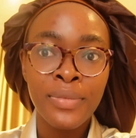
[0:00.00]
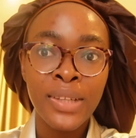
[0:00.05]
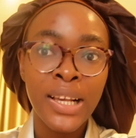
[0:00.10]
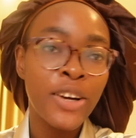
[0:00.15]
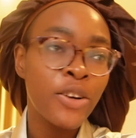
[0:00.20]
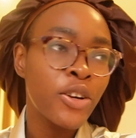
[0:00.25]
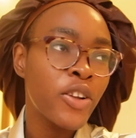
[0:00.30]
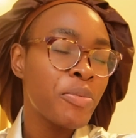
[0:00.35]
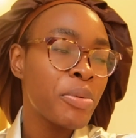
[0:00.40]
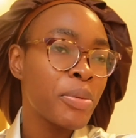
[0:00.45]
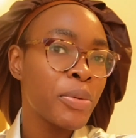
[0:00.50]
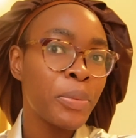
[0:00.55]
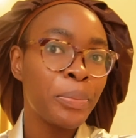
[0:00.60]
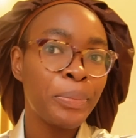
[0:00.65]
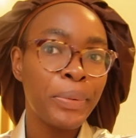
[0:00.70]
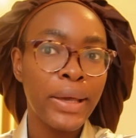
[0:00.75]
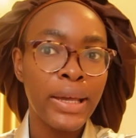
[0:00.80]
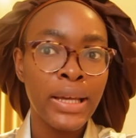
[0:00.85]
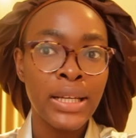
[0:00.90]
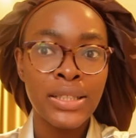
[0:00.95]
I don't know if people
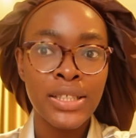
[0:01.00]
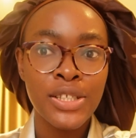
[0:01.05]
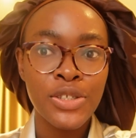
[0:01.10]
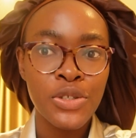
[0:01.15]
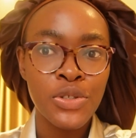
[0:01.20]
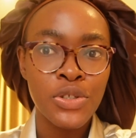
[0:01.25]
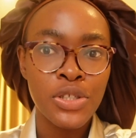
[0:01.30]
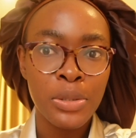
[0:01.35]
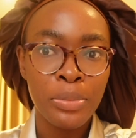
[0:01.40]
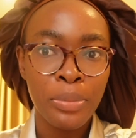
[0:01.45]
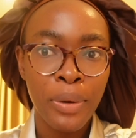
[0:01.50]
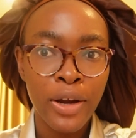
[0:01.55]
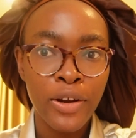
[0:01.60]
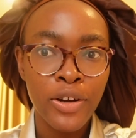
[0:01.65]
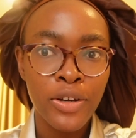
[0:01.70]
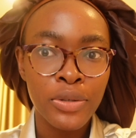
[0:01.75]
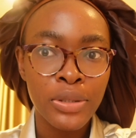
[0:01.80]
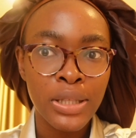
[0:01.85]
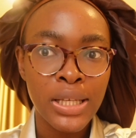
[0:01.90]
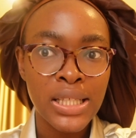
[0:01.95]
pay attention to the
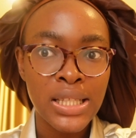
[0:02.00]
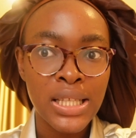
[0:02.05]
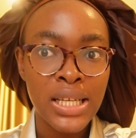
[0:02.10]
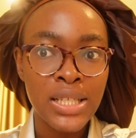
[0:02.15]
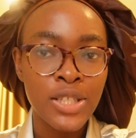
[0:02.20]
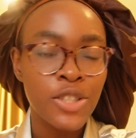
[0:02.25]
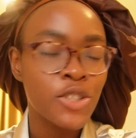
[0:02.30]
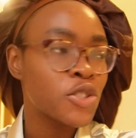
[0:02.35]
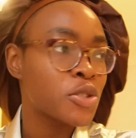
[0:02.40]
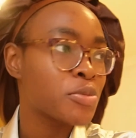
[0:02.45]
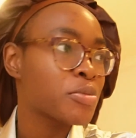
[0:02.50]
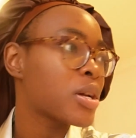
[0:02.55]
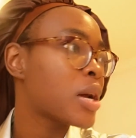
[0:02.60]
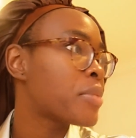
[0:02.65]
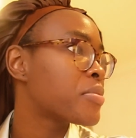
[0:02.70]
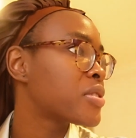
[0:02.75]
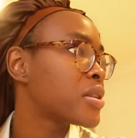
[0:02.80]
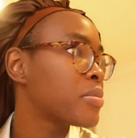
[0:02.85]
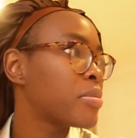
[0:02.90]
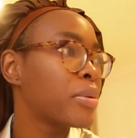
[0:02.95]
background like that because
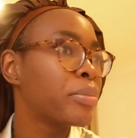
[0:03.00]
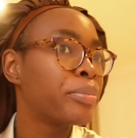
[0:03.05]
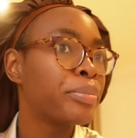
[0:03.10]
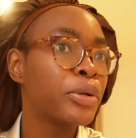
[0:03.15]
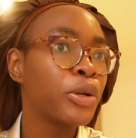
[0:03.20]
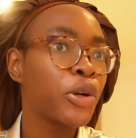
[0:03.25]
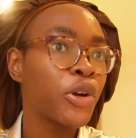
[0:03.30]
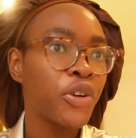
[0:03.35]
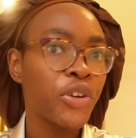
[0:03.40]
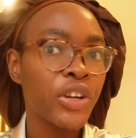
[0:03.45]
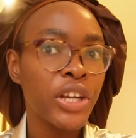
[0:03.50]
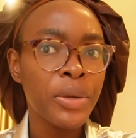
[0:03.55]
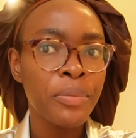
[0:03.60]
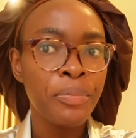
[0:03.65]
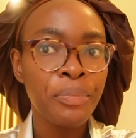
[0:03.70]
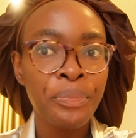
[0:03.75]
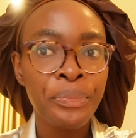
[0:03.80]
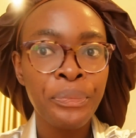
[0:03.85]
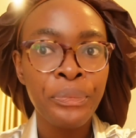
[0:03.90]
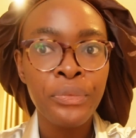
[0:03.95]
sometimes they're a bit blurry.
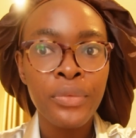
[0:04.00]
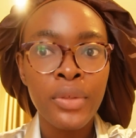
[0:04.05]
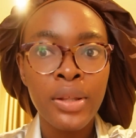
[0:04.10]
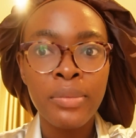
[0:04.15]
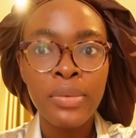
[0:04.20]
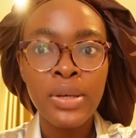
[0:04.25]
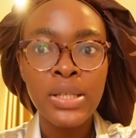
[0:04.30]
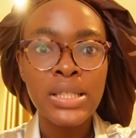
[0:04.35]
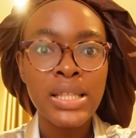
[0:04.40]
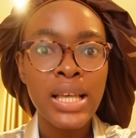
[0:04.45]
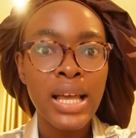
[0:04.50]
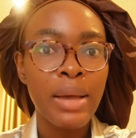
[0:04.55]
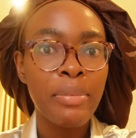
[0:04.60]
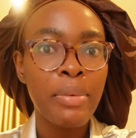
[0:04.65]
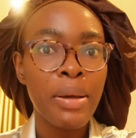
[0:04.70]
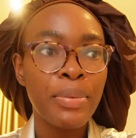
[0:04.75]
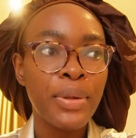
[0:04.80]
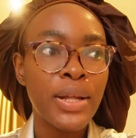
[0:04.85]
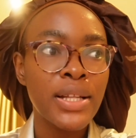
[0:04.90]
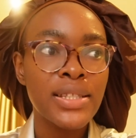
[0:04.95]
But it's like
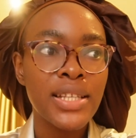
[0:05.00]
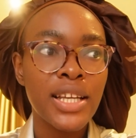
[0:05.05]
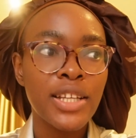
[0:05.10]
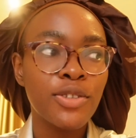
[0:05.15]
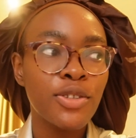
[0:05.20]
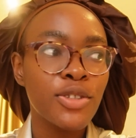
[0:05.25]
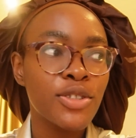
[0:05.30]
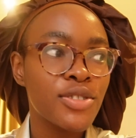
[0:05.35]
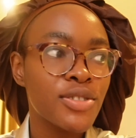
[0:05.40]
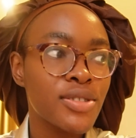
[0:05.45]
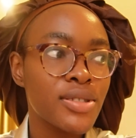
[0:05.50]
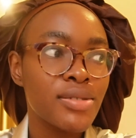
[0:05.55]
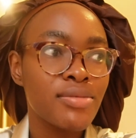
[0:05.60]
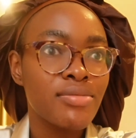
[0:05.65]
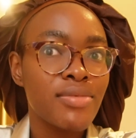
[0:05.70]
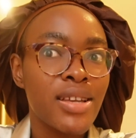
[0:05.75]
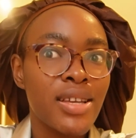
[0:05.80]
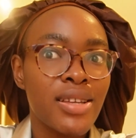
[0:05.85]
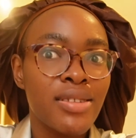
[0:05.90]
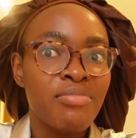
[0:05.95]
my plants are not
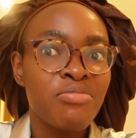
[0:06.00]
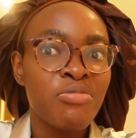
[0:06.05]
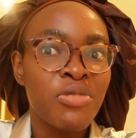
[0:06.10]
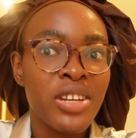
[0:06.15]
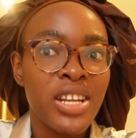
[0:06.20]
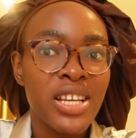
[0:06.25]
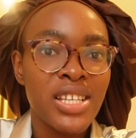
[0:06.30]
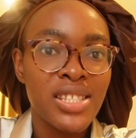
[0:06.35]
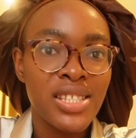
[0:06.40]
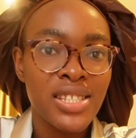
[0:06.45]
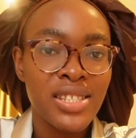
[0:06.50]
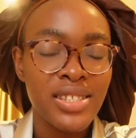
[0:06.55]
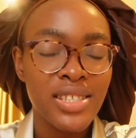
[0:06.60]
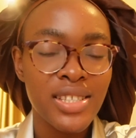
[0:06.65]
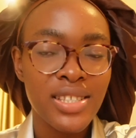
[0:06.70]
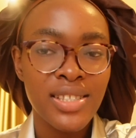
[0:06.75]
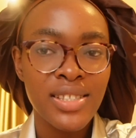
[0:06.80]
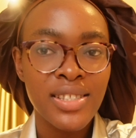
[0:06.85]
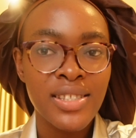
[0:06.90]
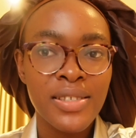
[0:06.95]

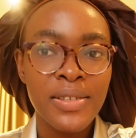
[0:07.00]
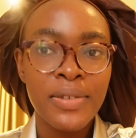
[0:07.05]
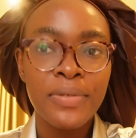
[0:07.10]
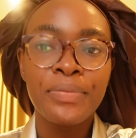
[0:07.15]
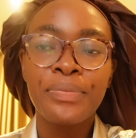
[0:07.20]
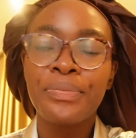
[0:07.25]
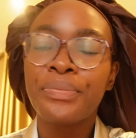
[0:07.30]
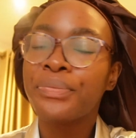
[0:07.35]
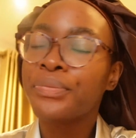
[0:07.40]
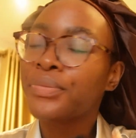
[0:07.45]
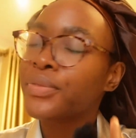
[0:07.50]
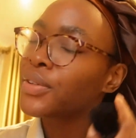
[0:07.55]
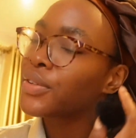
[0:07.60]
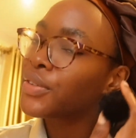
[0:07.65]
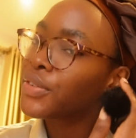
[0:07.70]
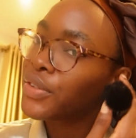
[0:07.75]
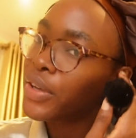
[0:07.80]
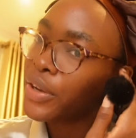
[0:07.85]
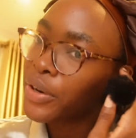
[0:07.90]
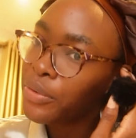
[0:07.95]
non-existent.
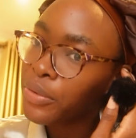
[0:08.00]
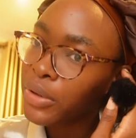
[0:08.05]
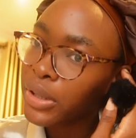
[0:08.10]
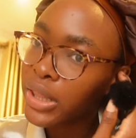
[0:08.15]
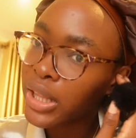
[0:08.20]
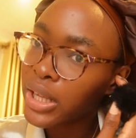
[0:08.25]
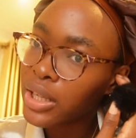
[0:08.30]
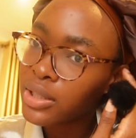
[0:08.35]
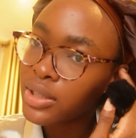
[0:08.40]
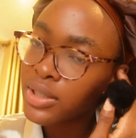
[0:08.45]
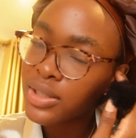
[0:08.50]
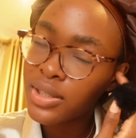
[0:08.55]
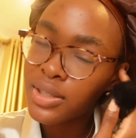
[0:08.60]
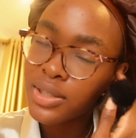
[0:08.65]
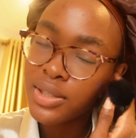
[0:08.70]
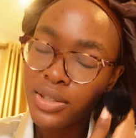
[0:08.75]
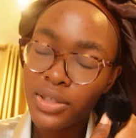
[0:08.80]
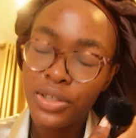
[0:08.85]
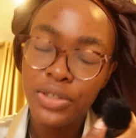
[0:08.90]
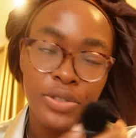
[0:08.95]
So I don't want that,
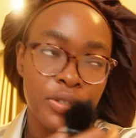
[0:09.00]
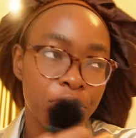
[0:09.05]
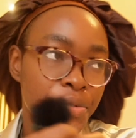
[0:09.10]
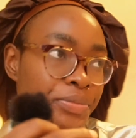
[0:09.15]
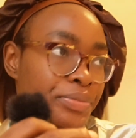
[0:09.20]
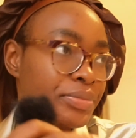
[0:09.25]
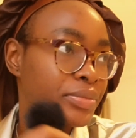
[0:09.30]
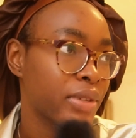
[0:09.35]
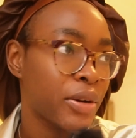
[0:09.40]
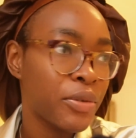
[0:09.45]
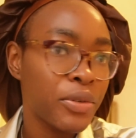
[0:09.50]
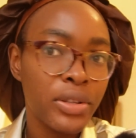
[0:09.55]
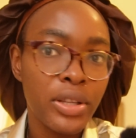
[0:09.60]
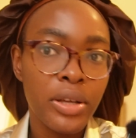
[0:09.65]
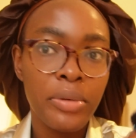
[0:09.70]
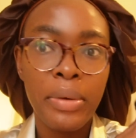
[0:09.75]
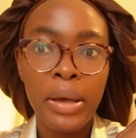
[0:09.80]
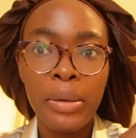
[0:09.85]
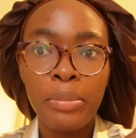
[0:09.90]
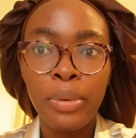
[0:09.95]
you know. I want
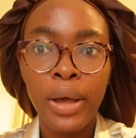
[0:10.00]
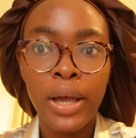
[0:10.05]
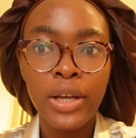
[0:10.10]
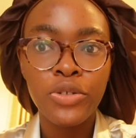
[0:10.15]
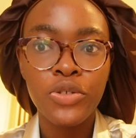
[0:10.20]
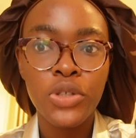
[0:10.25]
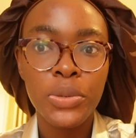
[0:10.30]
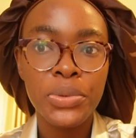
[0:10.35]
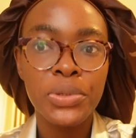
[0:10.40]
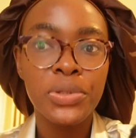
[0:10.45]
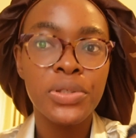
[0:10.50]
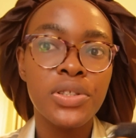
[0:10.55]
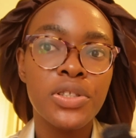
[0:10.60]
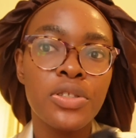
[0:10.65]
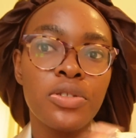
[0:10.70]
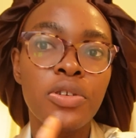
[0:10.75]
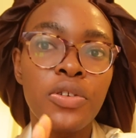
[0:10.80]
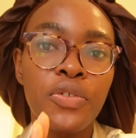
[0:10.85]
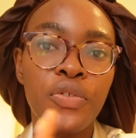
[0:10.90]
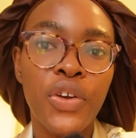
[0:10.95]
that my backdrop to
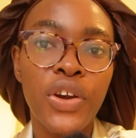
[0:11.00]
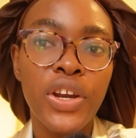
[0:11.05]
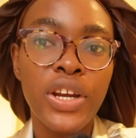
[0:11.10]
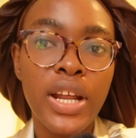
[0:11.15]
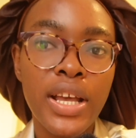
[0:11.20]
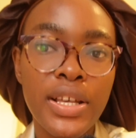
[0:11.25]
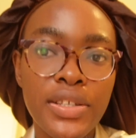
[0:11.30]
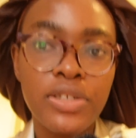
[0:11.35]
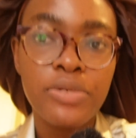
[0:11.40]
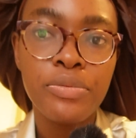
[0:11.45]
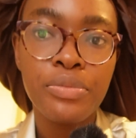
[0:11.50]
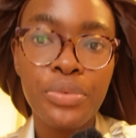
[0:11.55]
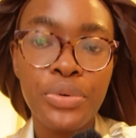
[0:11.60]
still look very nice and